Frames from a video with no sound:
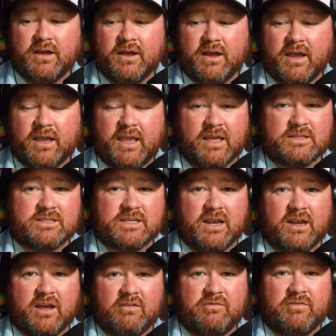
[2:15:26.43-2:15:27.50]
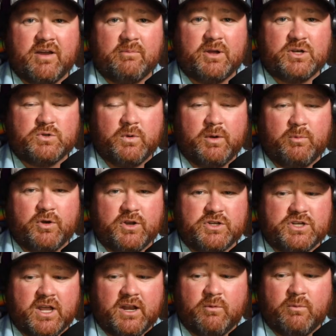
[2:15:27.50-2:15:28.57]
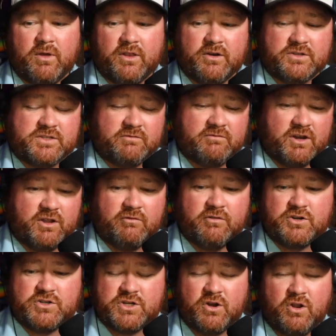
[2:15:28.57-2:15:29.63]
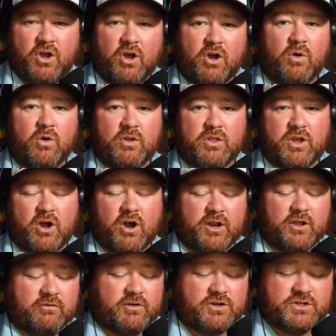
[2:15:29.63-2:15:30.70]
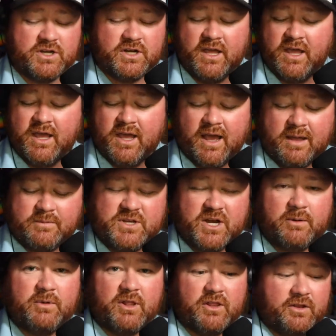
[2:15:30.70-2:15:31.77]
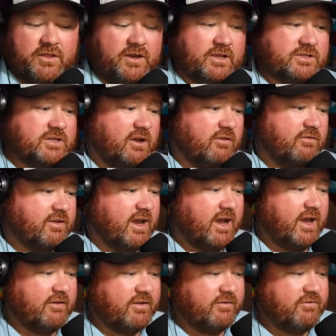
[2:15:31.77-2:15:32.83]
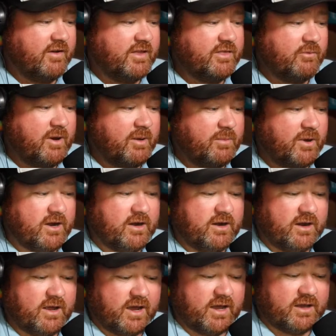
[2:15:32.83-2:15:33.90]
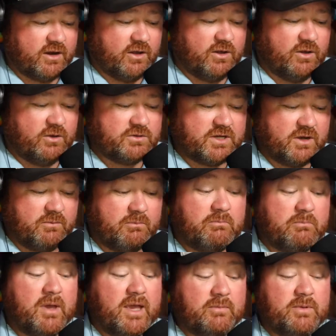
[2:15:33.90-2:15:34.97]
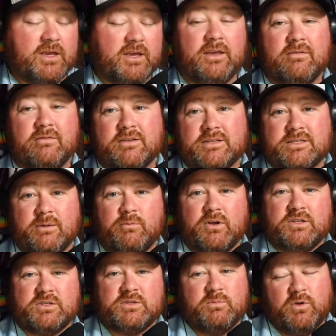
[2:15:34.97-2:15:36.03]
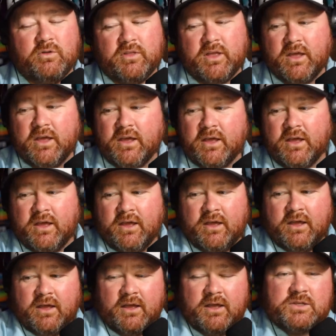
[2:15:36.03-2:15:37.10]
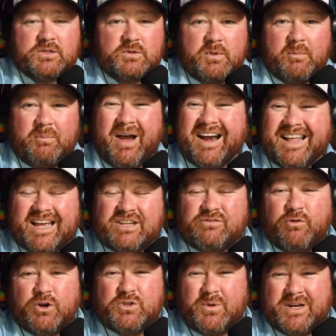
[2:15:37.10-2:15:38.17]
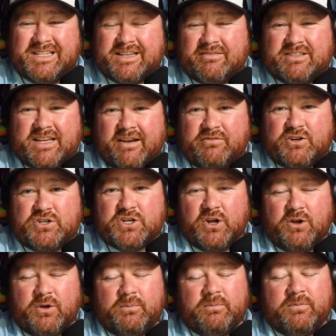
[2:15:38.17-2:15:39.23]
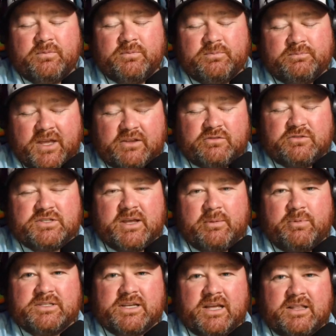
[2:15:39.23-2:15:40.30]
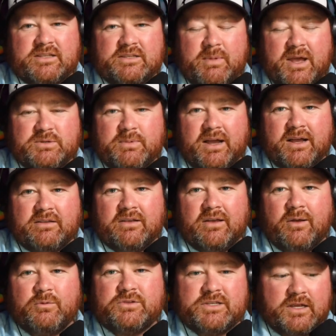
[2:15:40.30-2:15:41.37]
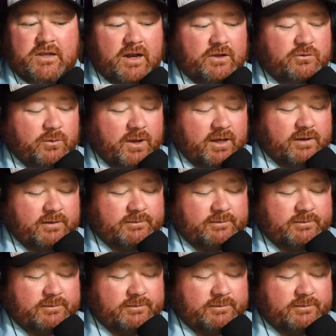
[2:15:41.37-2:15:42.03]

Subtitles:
I can't say enough how much we appreciate it, whether it's the video version or the audio version. I'm Terry Miller, the disc golf guy. If I find the right button, I can close out maybe even somewhat smooth. This has been Podcast 427's After Show. Thanks for stepping inside the Smashbox, and we'll see you next week.